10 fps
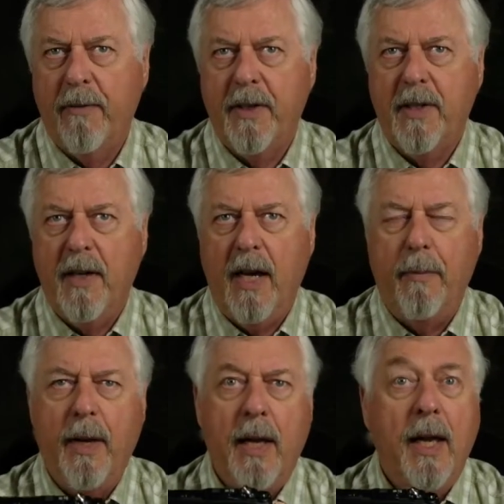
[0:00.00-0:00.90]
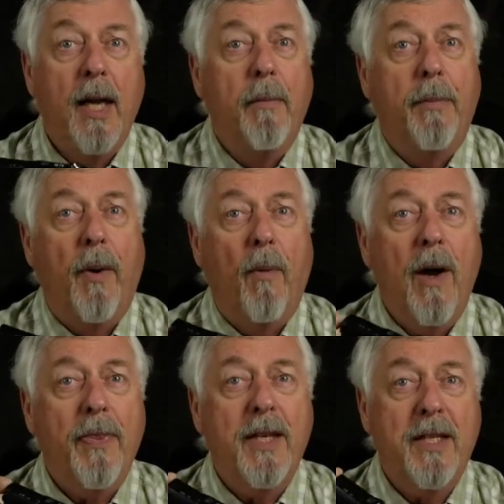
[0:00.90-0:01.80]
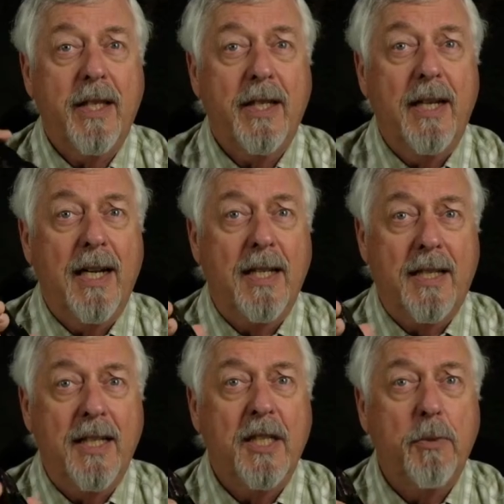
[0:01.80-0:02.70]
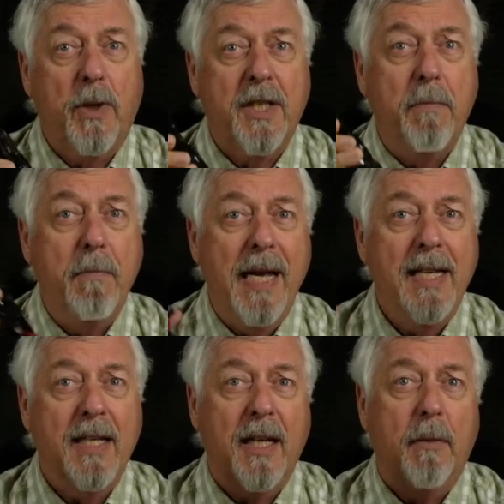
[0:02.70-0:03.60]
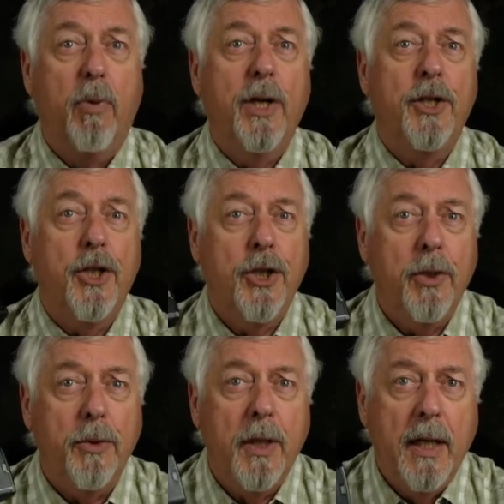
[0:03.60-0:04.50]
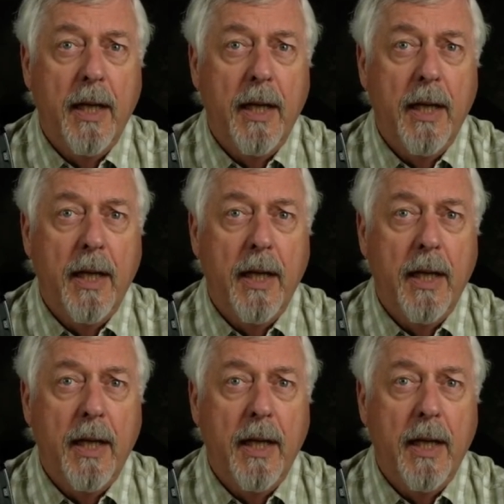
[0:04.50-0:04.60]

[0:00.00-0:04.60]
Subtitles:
of the time. But what this thing does, and this is what's amazing in a point and shoot,